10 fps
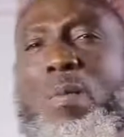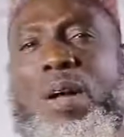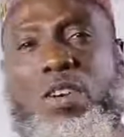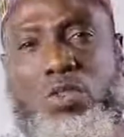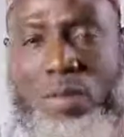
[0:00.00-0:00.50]

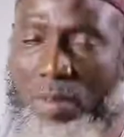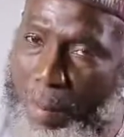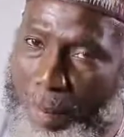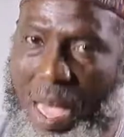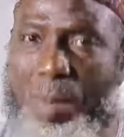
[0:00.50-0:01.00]
balance of
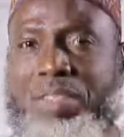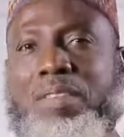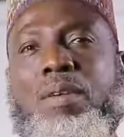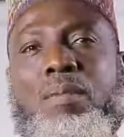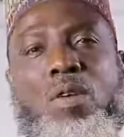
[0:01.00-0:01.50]
payment,
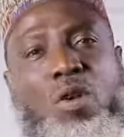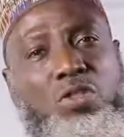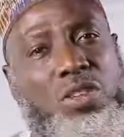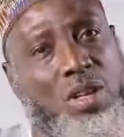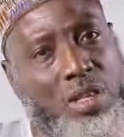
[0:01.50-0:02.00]
because
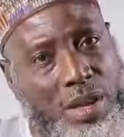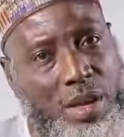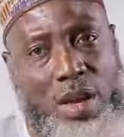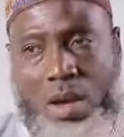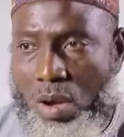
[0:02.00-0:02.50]
the
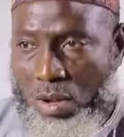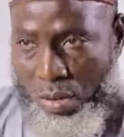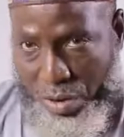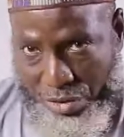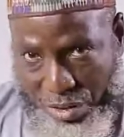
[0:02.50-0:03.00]

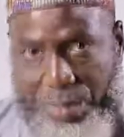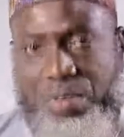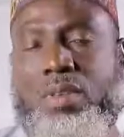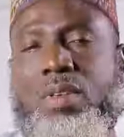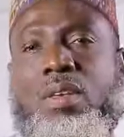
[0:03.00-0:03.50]
receipts
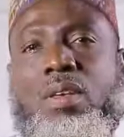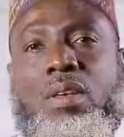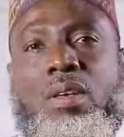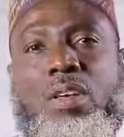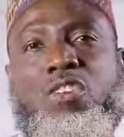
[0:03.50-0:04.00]

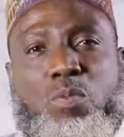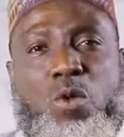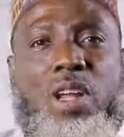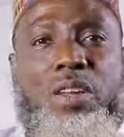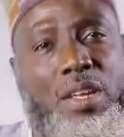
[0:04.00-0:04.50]
is more
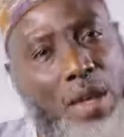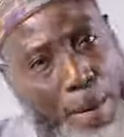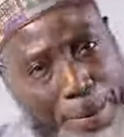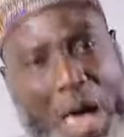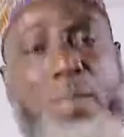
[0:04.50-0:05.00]
than the
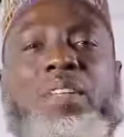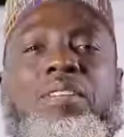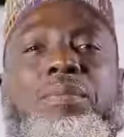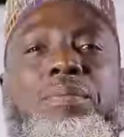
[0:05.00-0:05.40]
payment.